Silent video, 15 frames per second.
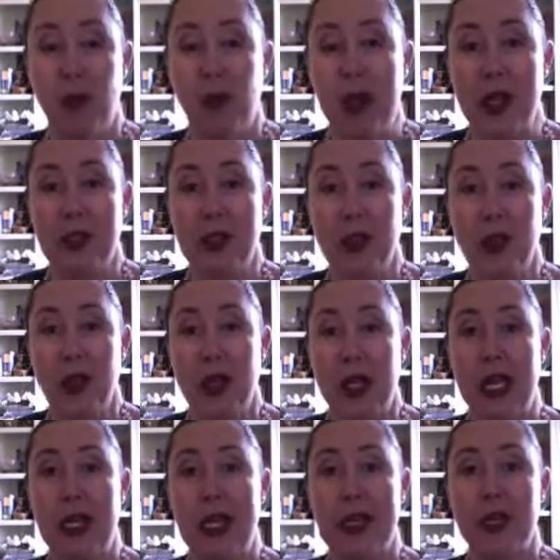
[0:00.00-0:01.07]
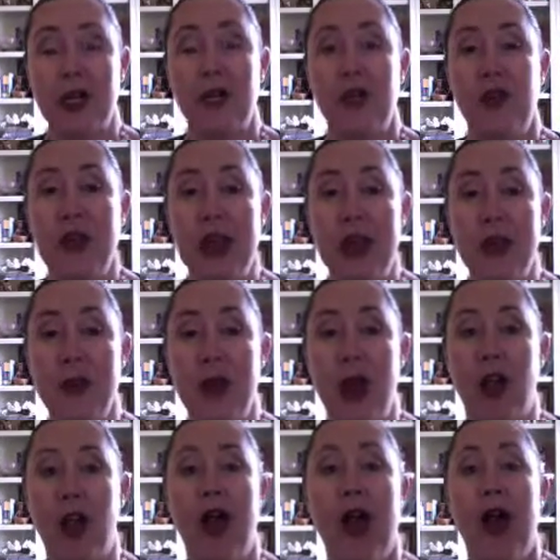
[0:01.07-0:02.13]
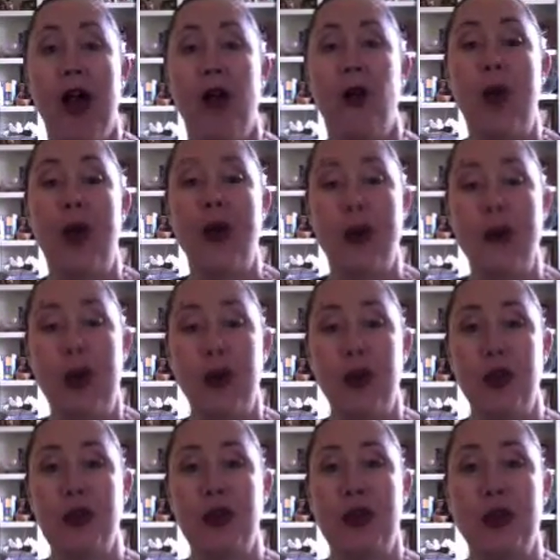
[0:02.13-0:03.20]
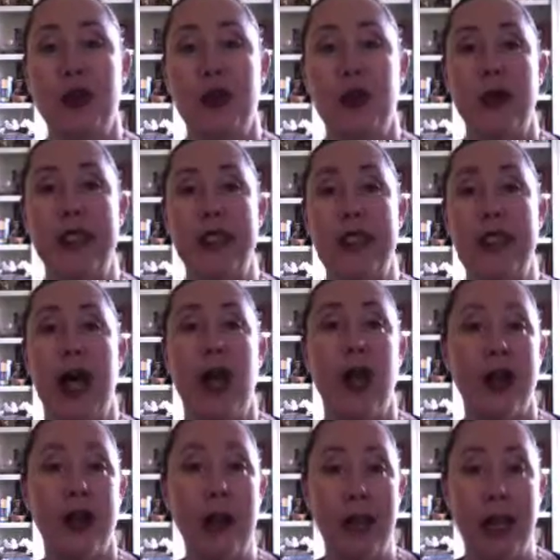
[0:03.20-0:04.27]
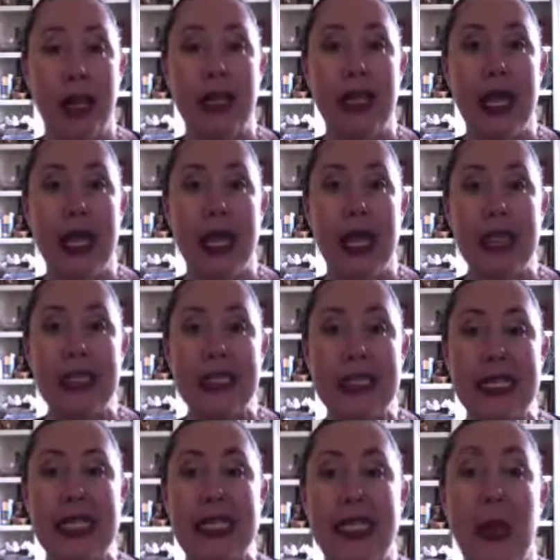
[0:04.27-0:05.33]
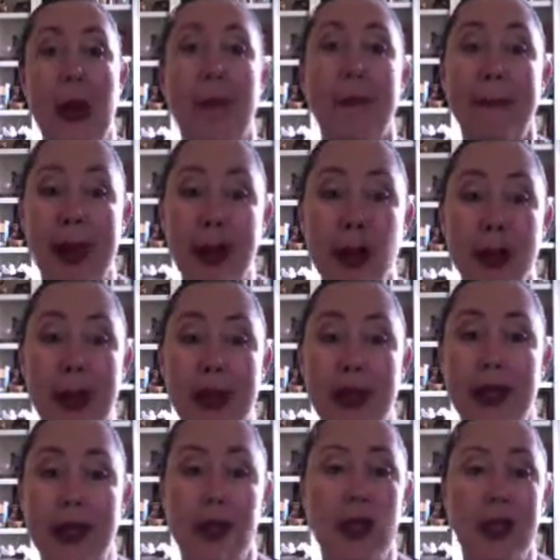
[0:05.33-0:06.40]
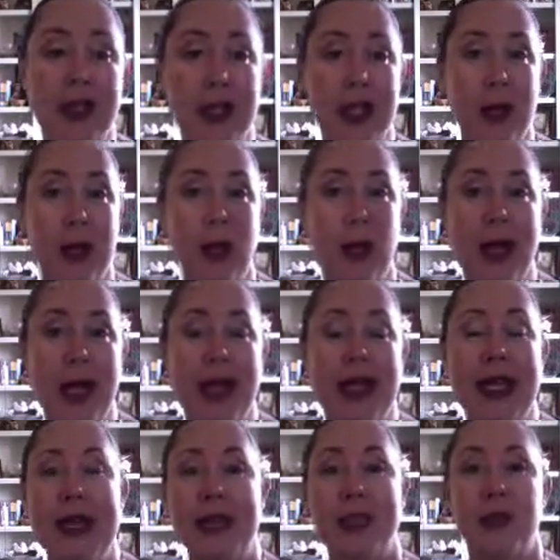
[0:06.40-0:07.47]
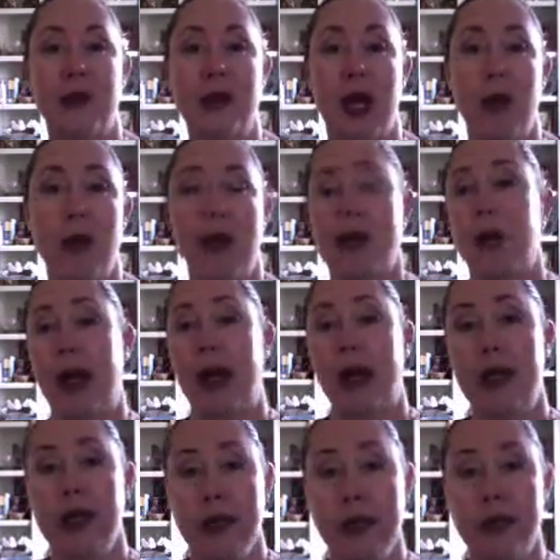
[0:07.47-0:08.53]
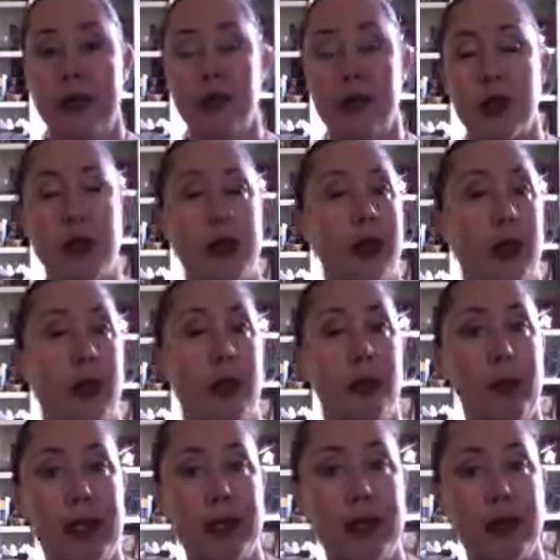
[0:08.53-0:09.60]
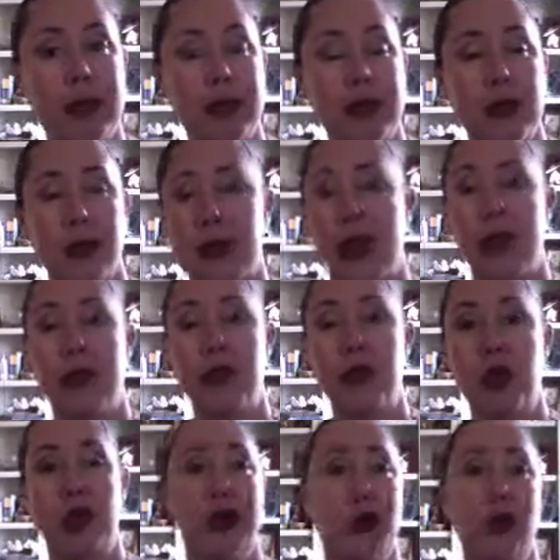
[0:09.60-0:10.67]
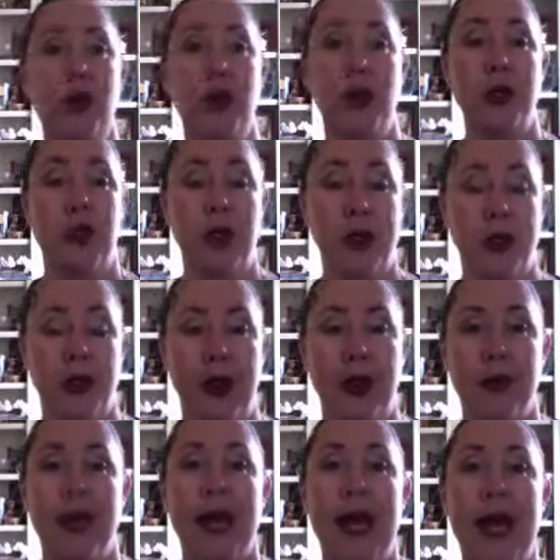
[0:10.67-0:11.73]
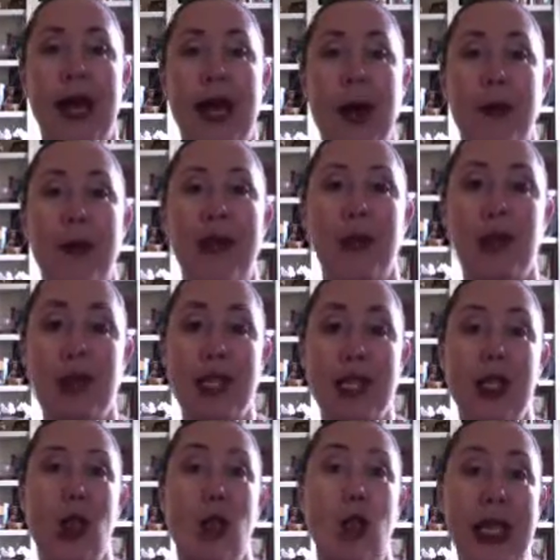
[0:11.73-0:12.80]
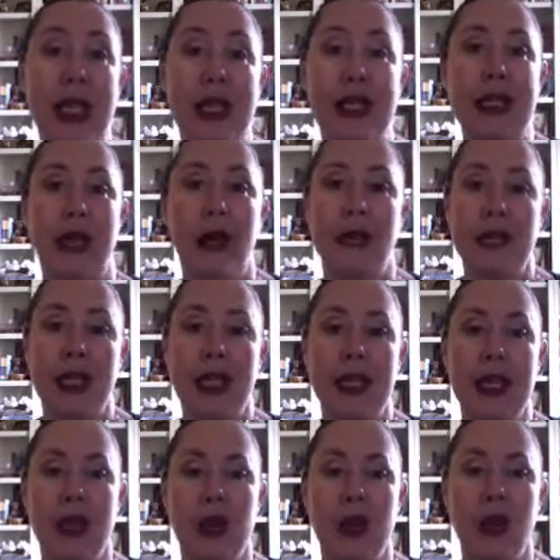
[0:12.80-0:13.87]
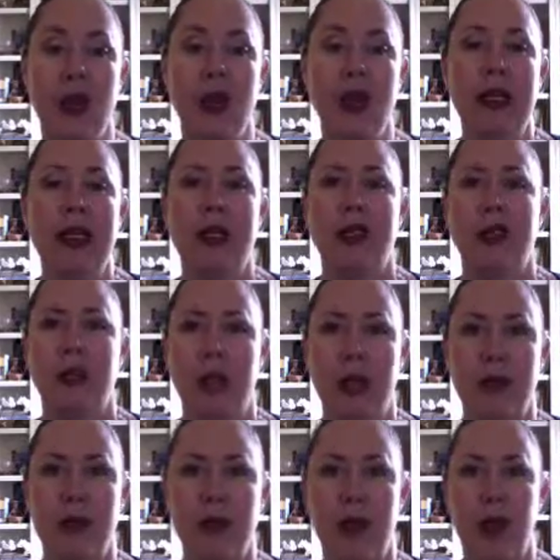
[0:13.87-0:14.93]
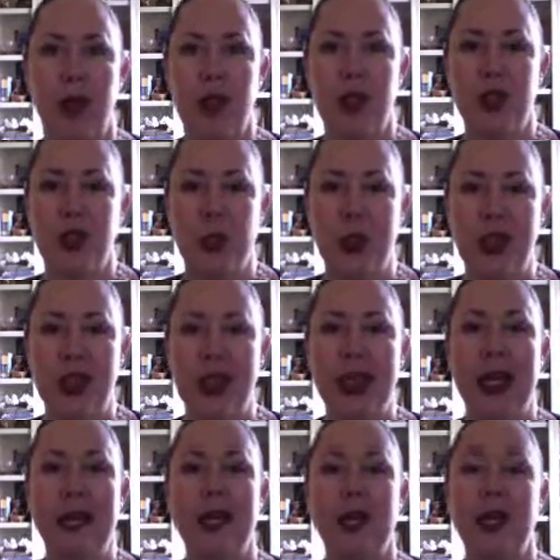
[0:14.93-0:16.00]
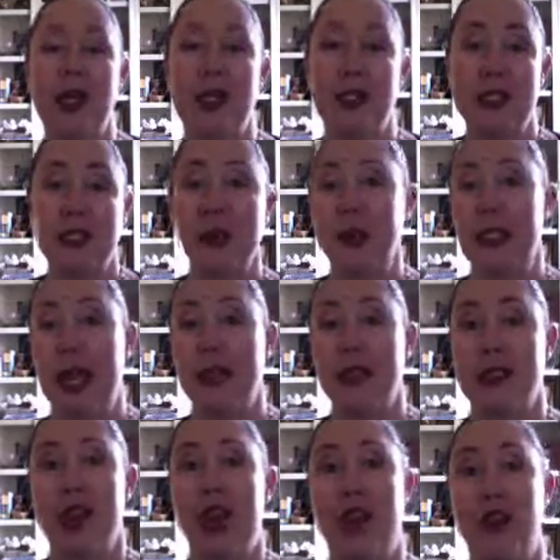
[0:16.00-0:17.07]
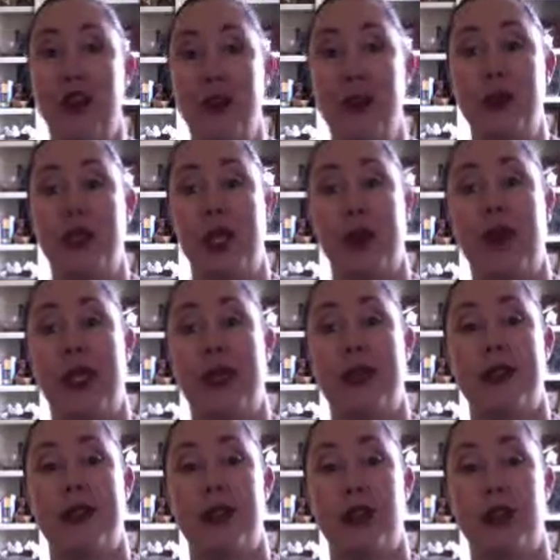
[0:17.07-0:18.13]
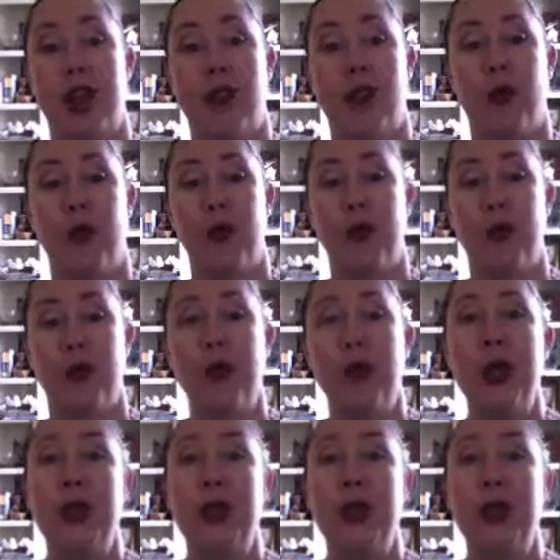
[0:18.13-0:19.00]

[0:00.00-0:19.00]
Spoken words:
We also connect via email. We have email newsletters that we send out every Monday. I send Manner Monday with a tip of the week. Sometimes it's about kids, sometimes it's about business, sometimes who knows what it's about. I also send a weekly update email. Sometimes it's not so weekly. I send those out as I have news and updates to share with you.